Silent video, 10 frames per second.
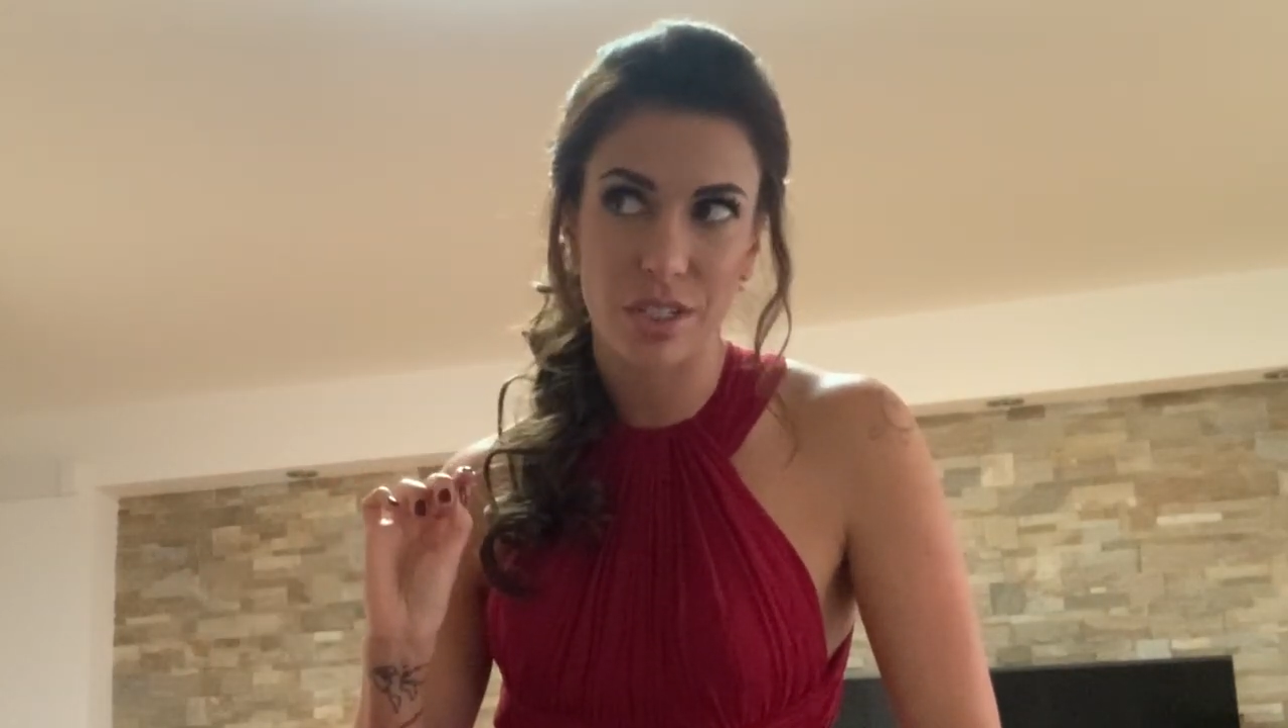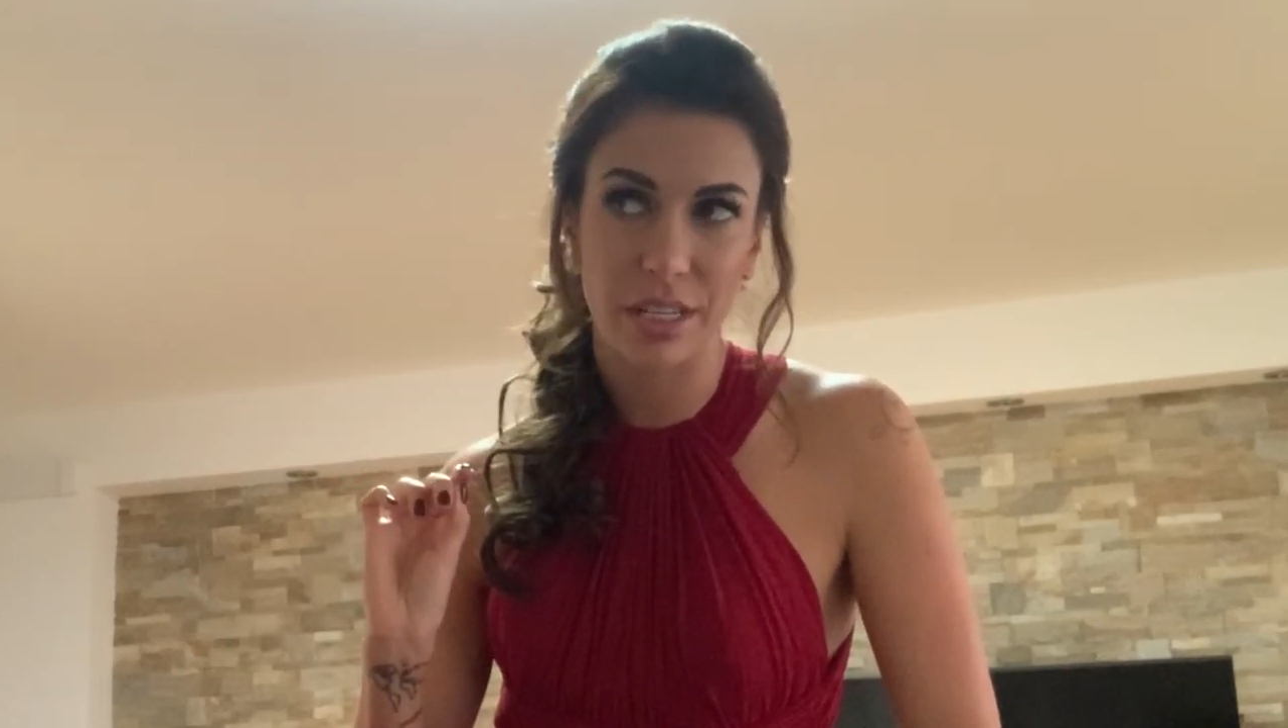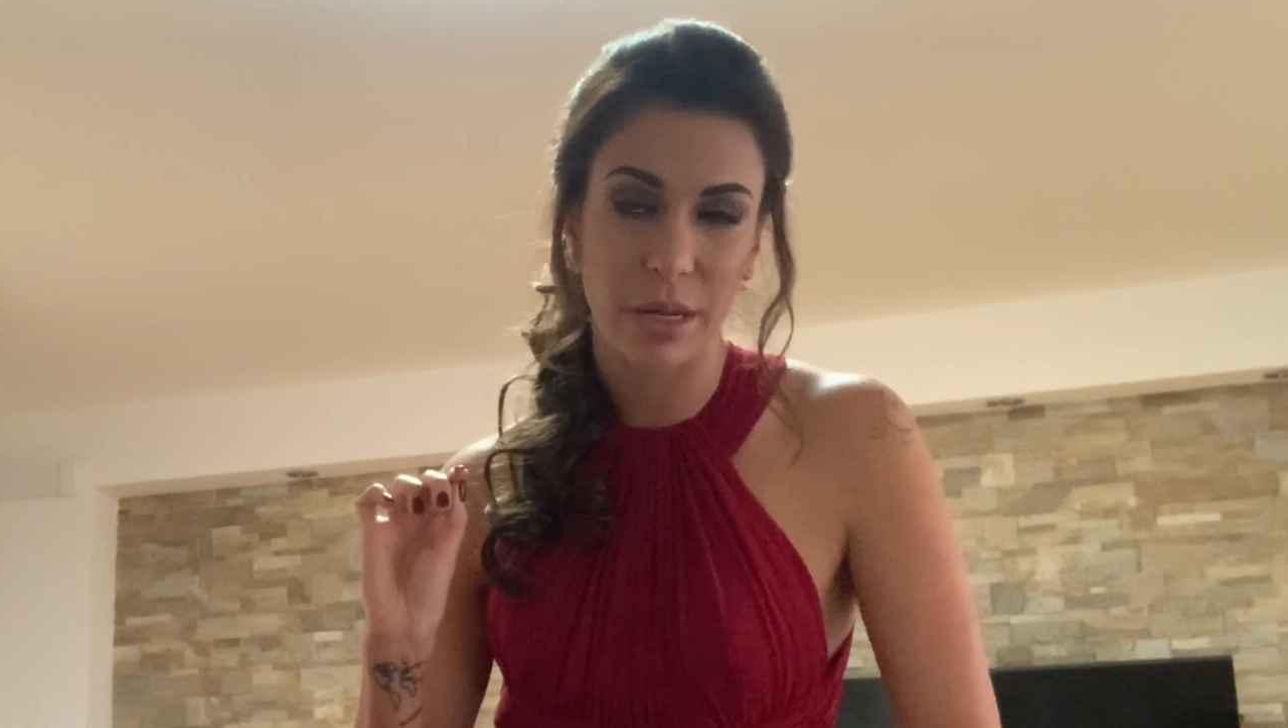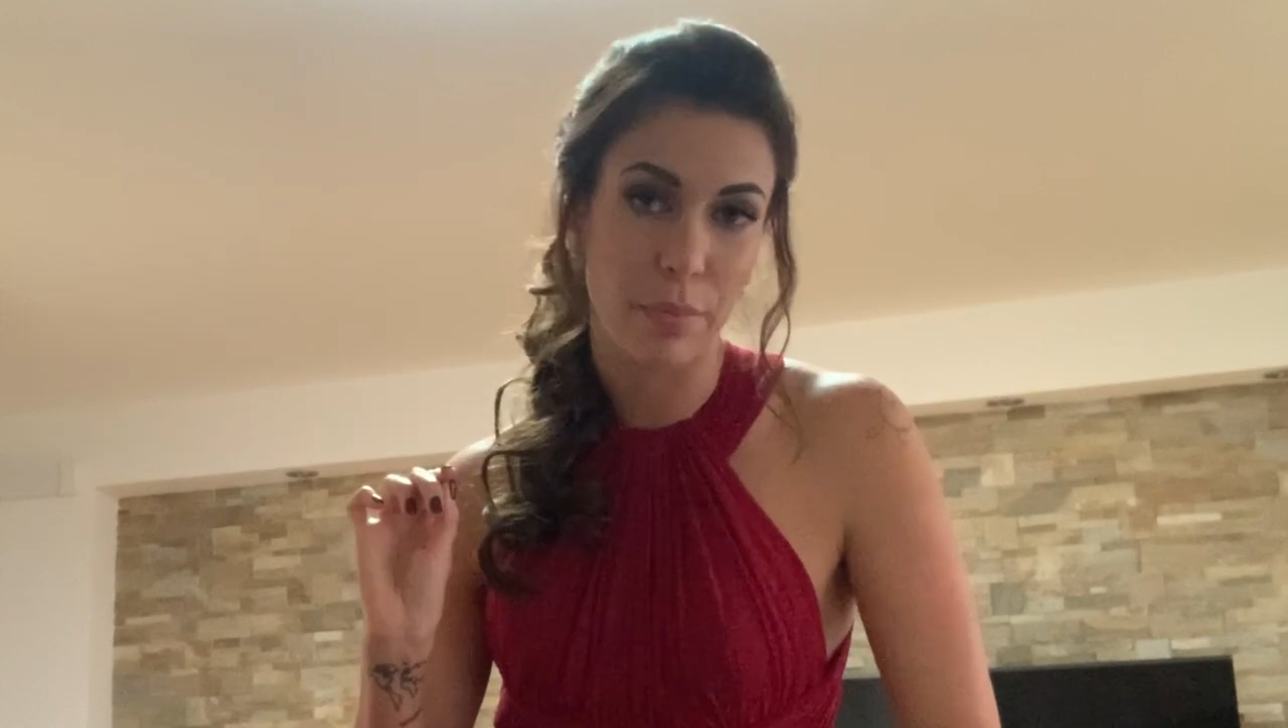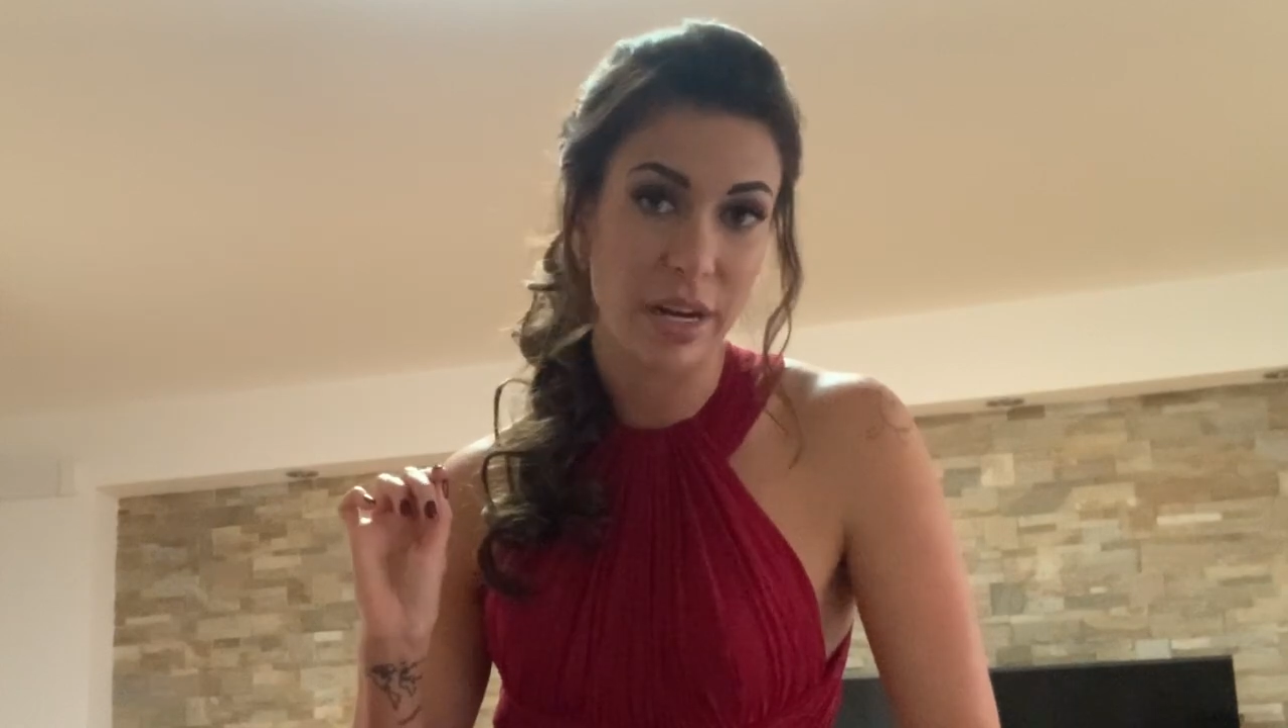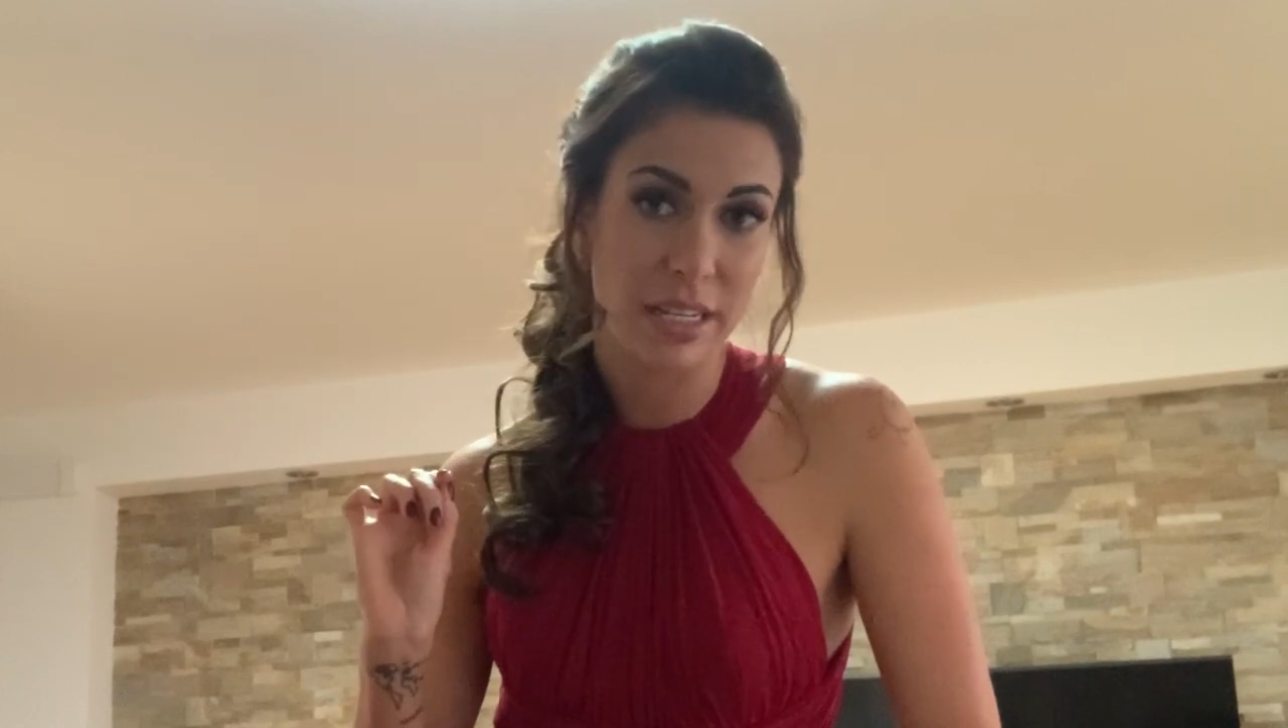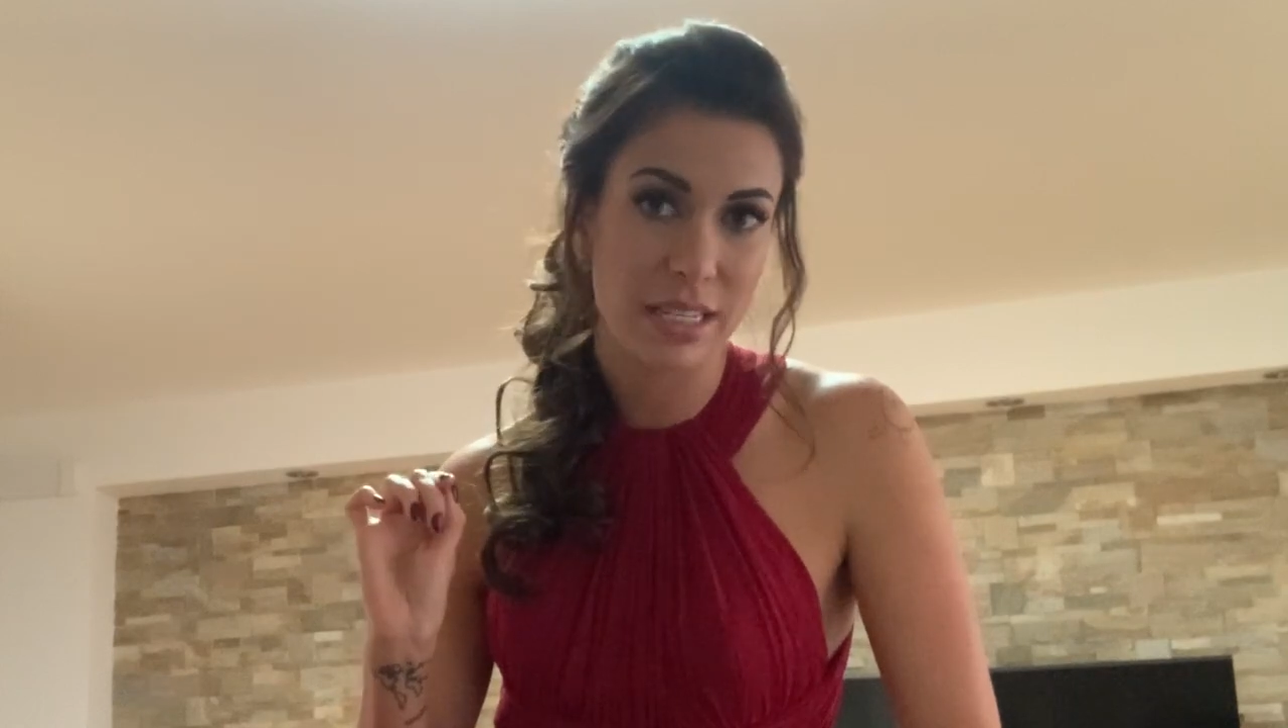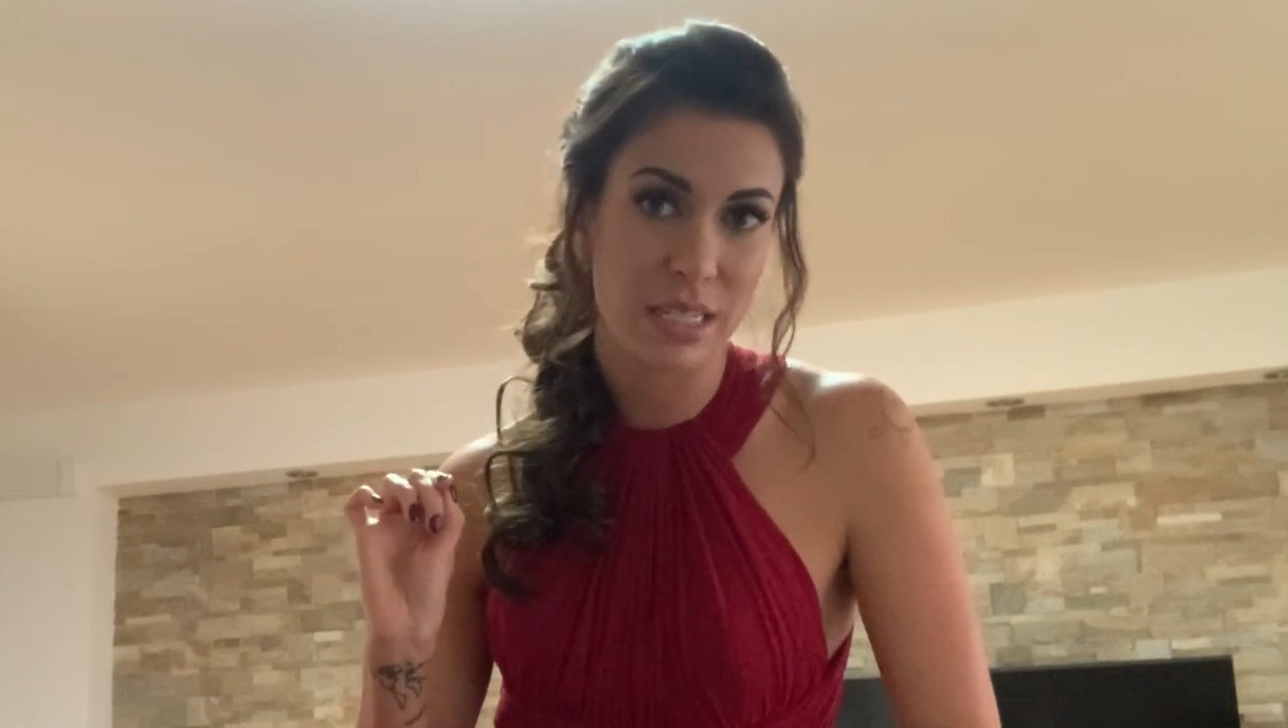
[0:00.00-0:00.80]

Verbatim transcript: in a bus,